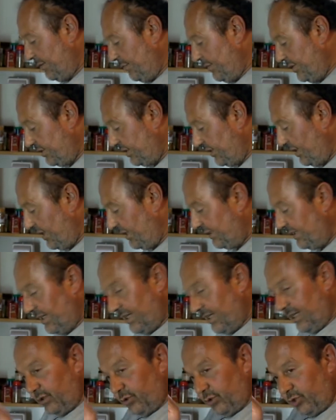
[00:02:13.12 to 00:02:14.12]
We start.
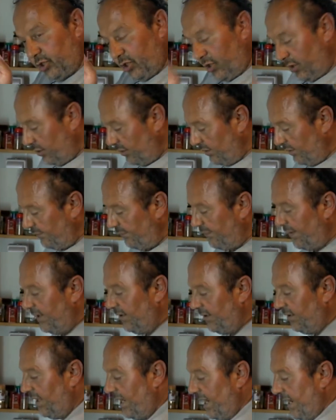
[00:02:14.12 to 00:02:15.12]
To show you the
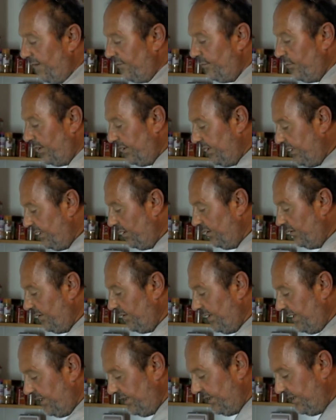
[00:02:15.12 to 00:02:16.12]
fennel, I have one here
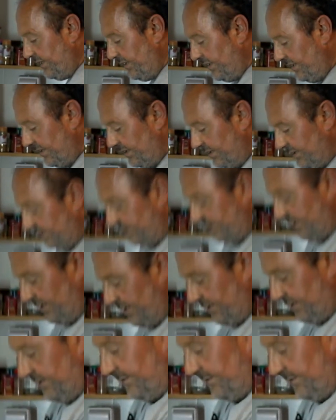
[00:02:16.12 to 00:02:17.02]
already done.